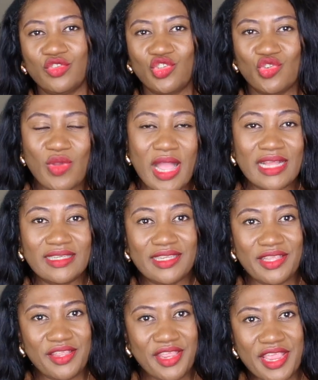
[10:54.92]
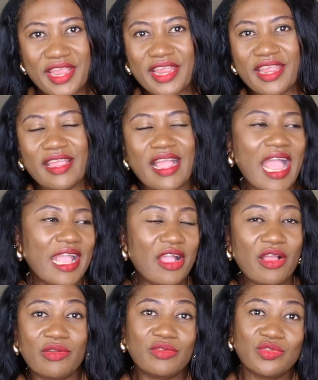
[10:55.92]
throughout the year. I
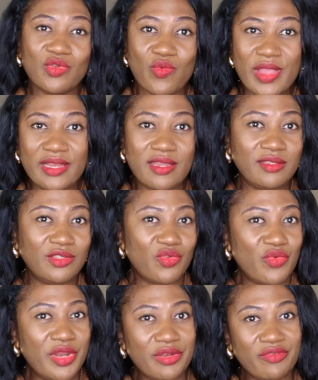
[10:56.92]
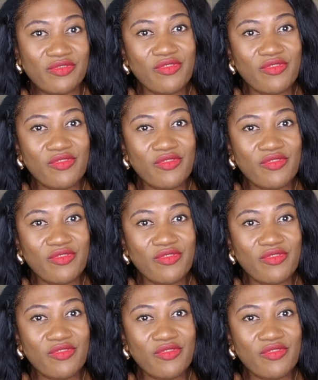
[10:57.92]
can also wear this during the